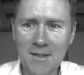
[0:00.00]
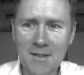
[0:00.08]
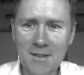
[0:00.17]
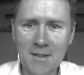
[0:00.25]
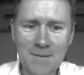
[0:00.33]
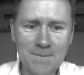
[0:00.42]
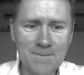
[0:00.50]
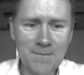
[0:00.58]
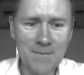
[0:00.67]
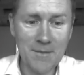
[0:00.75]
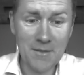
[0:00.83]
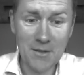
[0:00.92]
Um,
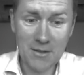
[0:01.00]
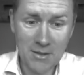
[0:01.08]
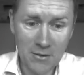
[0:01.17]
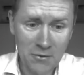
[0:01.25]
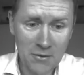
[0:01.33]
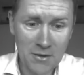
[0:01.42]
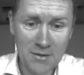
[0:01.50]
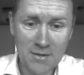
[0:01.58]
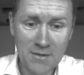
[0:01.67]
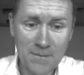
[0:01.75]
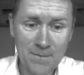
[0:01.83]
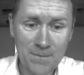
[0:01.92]
a different
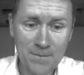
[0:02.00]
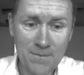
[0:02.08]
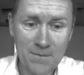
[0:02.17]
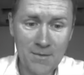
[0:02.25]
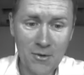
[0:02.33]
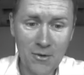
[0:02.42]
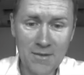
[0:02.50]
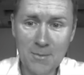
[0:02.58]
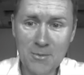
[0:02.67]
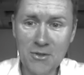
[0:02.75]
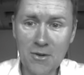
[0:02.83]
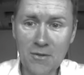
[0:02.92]

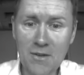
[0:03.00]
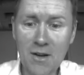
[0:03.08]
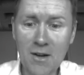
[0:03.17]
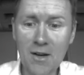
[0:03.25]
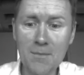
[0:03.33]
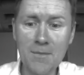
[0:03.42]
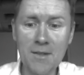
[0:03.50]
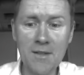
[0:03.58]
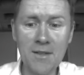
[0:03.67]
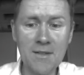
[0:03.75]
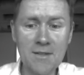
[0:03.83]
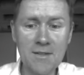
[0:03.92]
conception of time
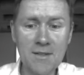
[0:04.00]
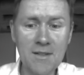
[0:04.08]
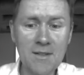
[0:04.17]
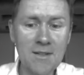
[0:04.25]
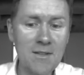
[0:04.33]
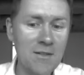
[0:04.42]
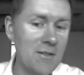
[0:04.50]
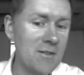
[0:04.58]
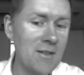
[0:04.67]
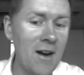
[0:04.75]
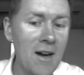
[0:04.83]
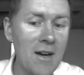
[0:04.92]
is the
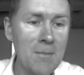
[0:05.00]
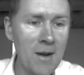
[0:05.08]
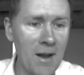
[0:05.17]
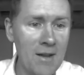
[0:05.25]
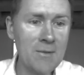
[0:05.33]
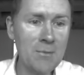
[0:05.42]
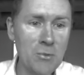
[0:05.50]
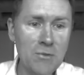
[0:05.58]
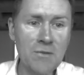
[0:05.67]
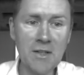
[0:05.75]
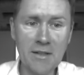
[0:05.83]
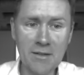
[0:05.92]
time as
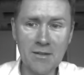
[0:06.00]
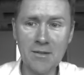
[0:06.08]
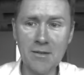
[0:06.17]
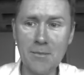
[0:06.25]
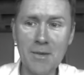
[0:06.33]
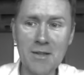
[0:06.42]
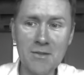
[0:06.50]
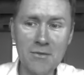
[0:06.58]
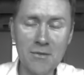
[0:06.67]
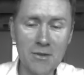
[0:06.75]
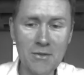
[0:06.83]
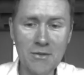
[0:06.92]
moving
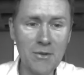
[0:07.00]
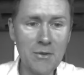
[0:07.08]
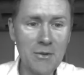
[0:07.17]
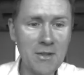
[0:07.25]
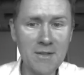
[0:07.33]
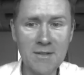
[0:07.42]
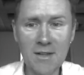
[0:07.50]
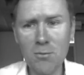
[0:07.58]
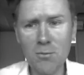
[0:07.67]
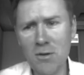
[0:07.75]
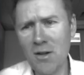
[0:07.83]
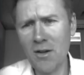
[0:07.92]
metaphor. So you can say,
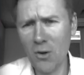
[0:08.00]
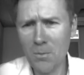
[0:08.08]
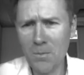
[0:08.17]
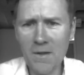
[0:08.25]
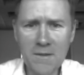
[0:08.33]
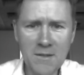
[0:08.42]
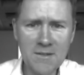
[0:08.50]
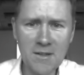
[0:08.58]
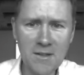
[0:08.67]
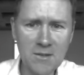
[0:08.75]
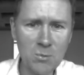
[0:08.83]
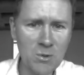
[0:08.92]
well, I hope that these
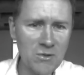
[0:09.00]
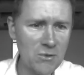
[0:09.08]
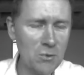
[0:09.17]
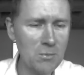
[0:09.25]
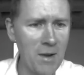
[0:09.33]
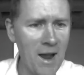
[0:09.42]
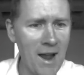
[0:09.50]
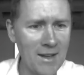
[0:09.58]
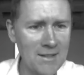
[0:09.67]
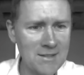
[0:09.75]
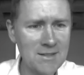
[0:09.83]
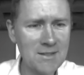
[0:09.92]
things will soon
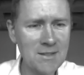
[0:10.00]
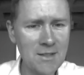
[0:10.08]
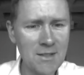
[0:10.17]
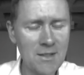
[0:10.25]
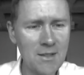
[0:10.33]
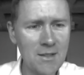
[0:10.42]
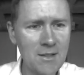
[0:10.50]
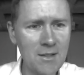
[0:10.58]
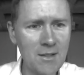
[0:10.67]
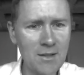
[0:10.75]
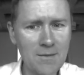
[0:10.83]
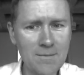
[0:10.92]
pass.
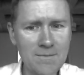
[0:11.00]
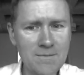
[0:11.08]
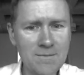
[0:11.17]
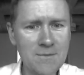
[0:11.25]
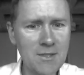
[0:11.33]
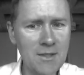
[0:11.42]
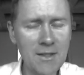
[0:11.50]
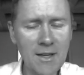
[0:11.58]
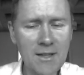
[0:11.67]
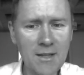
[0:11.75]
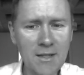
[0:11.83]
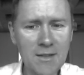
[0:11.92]
Um, in that
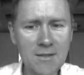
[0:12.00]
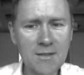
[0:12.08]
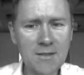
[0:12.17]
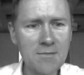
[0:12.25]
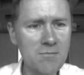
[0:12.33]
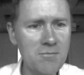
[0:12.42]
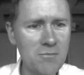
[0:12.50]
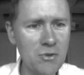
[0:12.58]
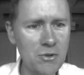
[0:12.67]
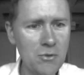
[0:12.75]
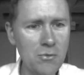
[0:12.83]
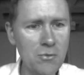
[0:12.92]
case,
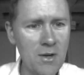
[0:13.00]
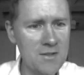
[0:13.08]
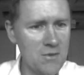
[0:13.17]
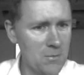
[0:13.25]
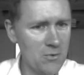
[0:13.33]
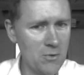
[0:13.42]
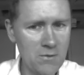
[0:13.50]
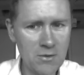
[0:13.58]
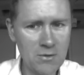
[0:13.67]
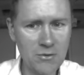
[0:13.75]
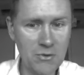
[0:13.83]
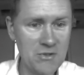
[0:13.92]
you as an
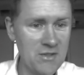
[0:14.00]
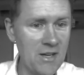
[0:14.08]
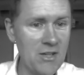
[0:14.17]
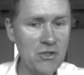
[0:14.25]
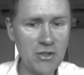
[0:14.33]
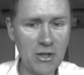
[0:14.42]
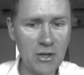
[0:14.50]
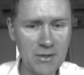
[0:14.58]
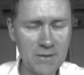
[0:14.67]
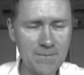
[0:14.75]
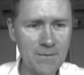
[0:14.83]
observer, you're stationary,